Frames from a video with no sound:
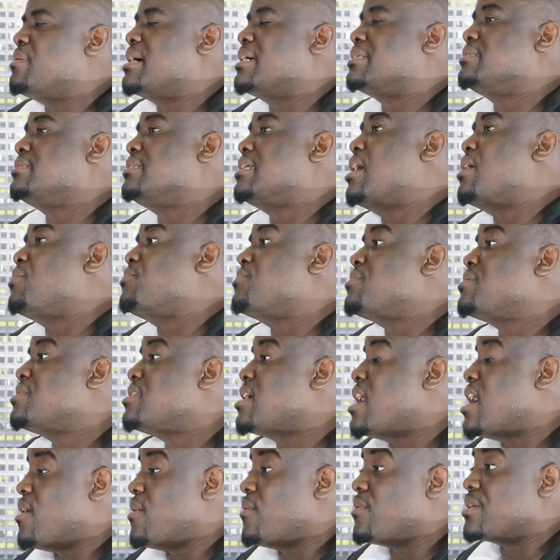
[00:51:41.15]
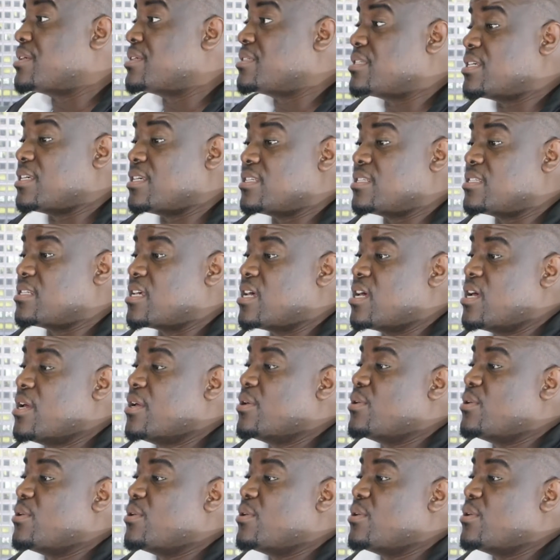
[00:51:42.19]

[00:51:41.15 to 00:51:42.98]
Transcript: But now with ours is